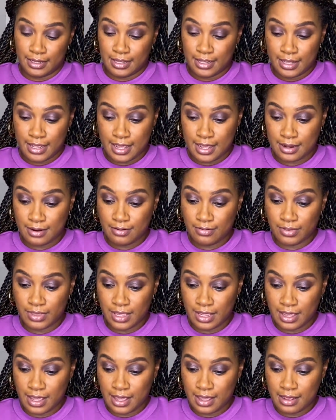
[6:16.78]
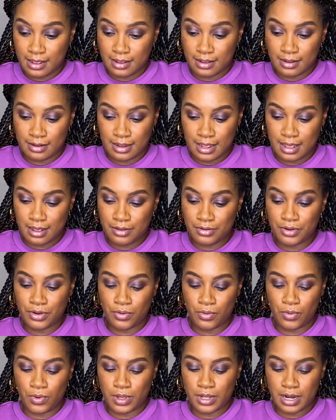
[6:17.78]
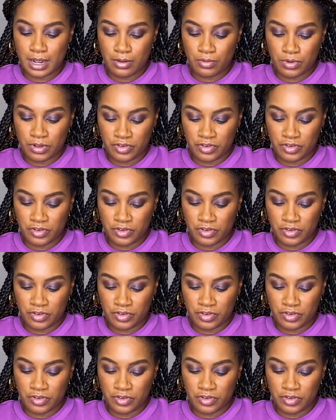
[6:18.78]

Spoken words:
I don't know what I would